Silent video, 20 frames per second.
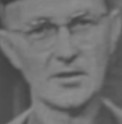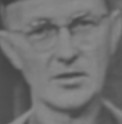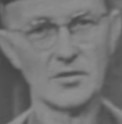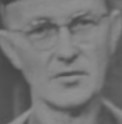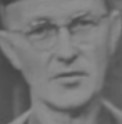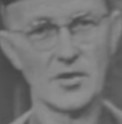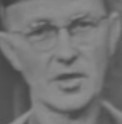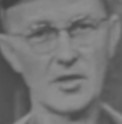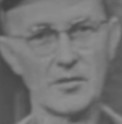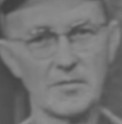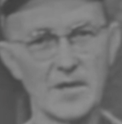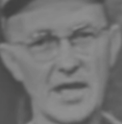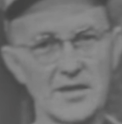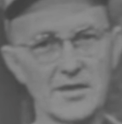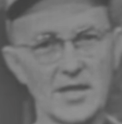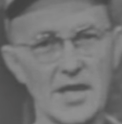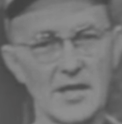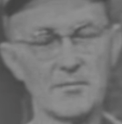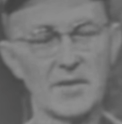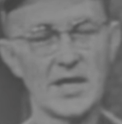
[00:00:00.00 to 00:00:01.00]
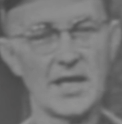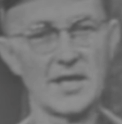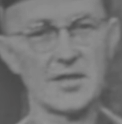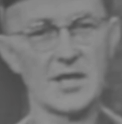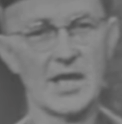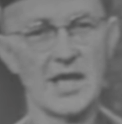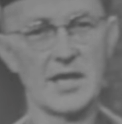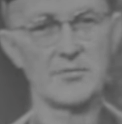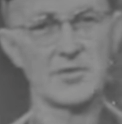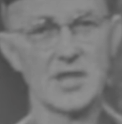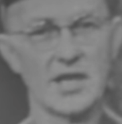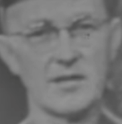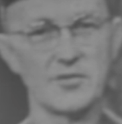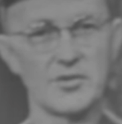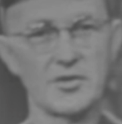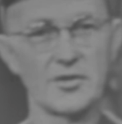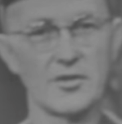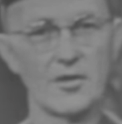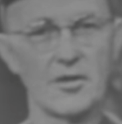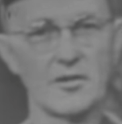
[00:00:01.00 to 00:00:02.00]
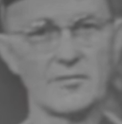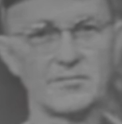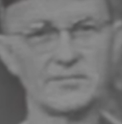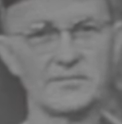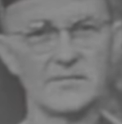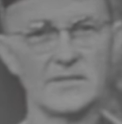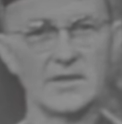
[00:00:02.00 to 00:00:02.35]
You've heard about that many times, I'm sure.